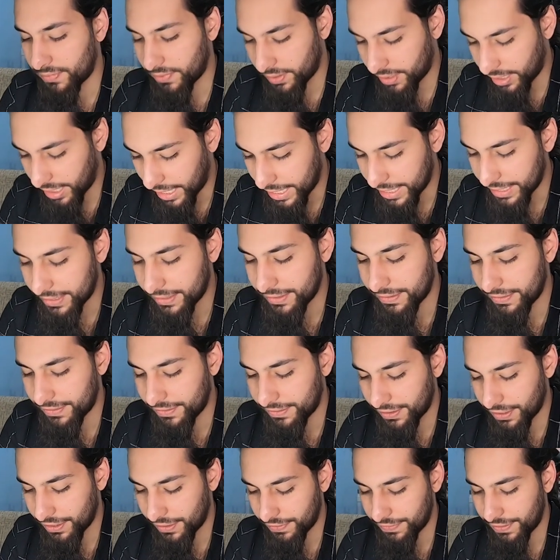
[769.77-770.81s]
Okay,
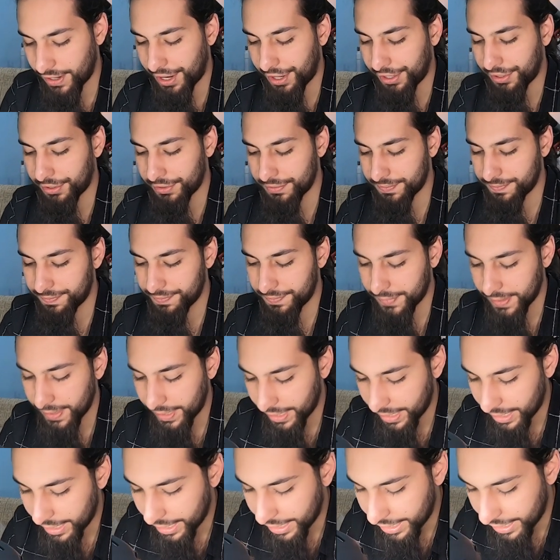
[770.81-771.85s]
very good.
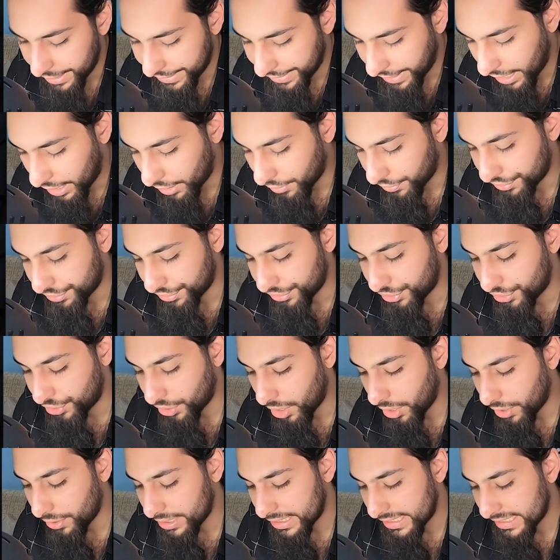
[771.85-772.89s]
Now,
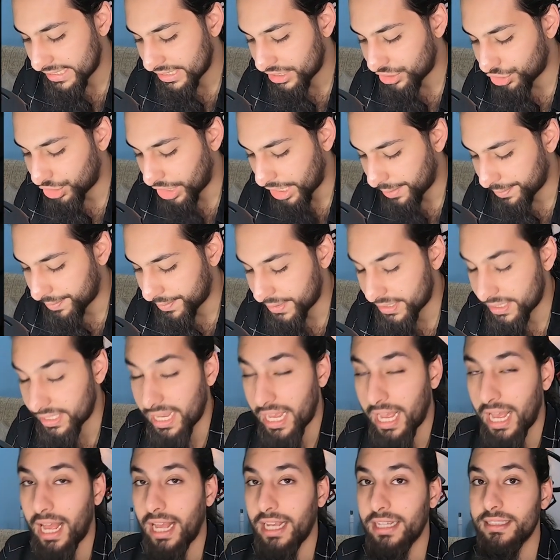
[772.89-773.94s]
draw these shapes
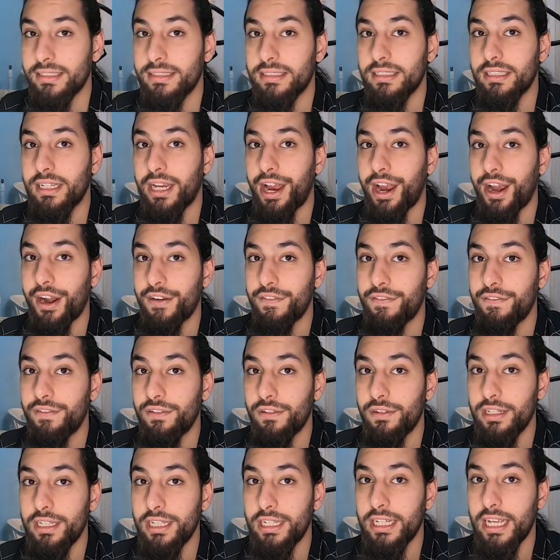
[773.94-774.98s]
as
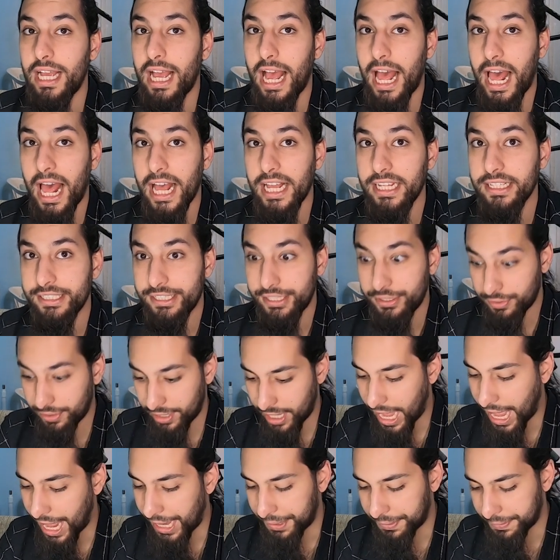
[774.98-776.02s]
carefully as you
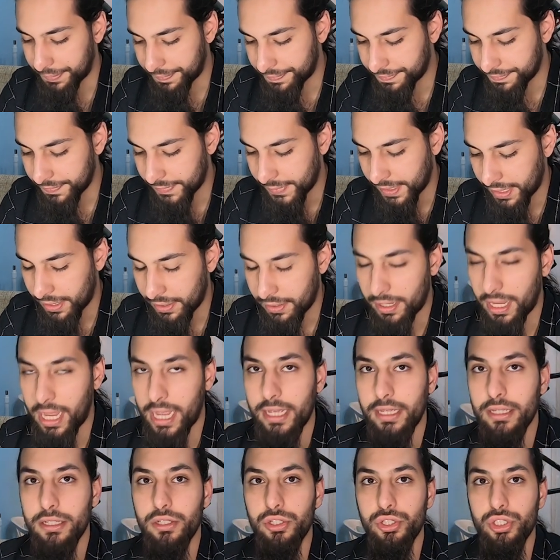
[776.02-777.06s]
can.
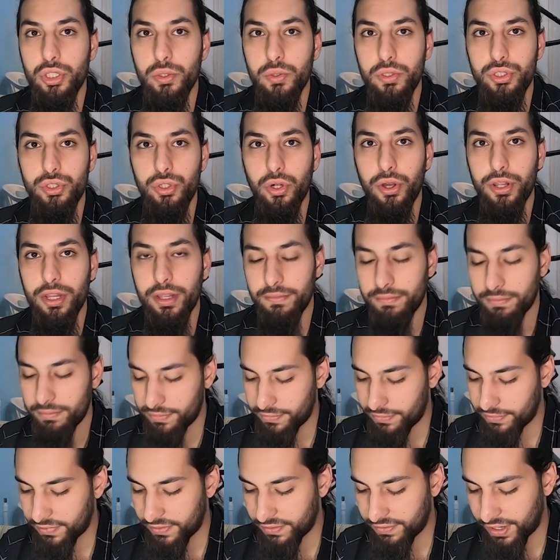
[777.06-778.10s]
Okay, so we'll draw them
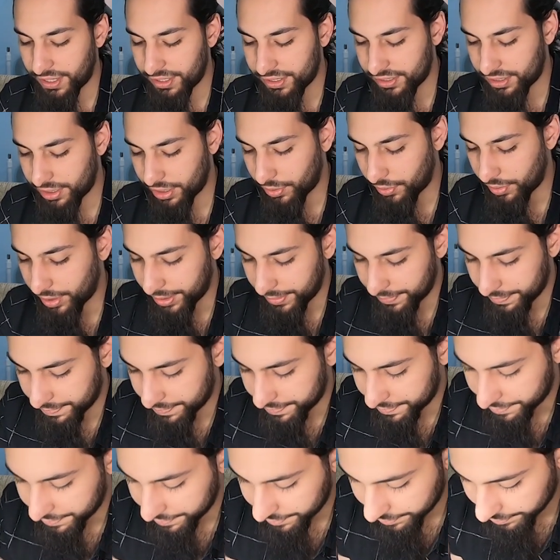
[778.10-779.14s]
very slowly.
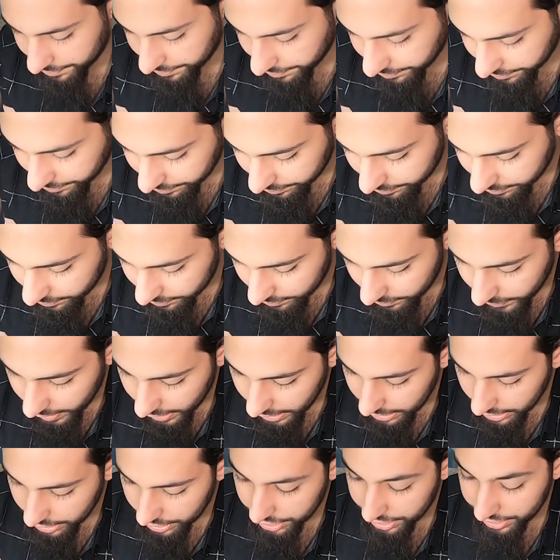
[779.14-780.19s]

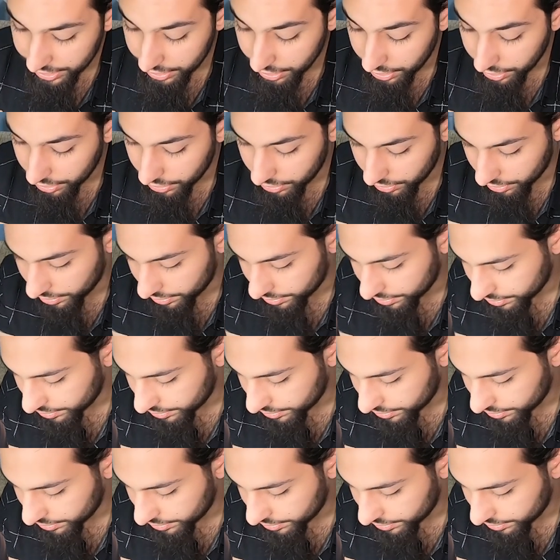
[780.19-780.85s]
Circle.